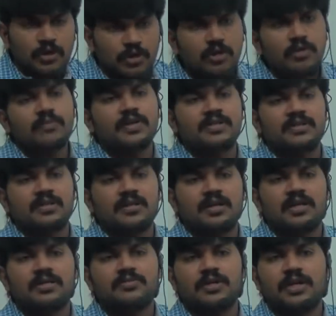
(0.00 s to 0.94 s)

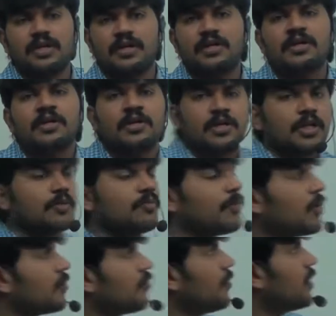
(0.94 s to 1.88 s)
university. That's why
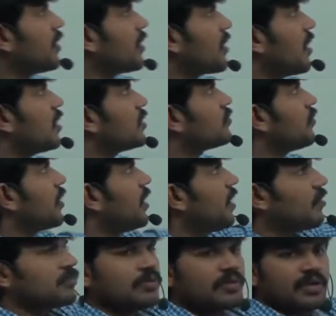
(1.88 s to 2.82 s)
department class we
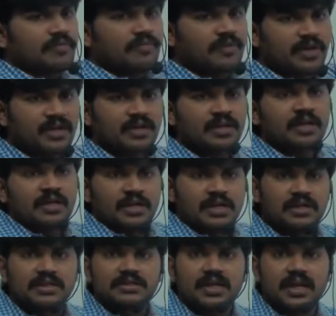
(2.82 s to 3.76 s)
have to define
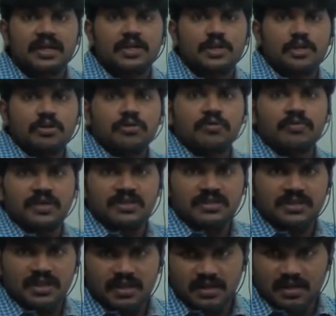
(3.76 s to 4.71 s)
inside
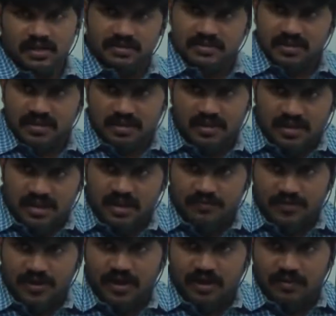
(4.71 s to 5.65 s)
university class.
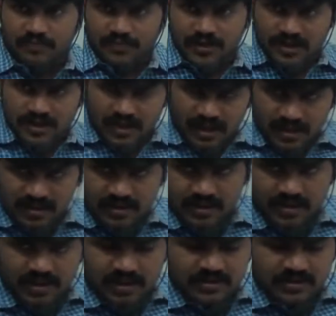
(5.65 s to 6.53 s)
Clear for all of it? Add